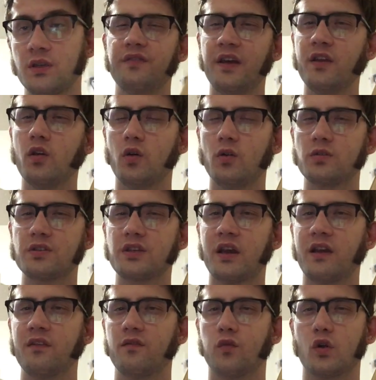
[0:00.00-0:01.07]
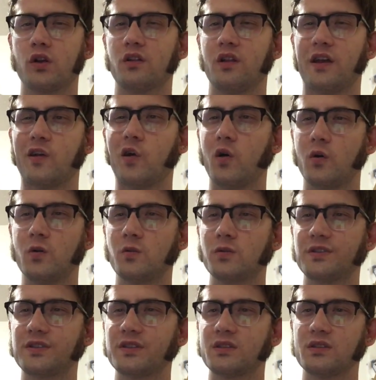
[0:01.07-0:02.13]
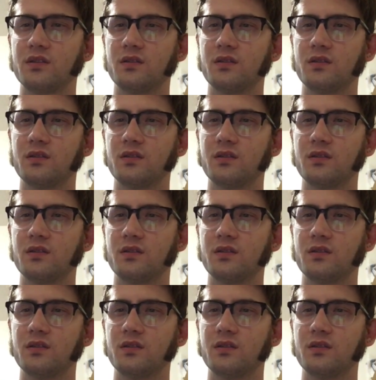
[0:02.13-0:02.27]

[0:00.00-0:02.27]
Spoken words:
Vent holes kind of work like holes,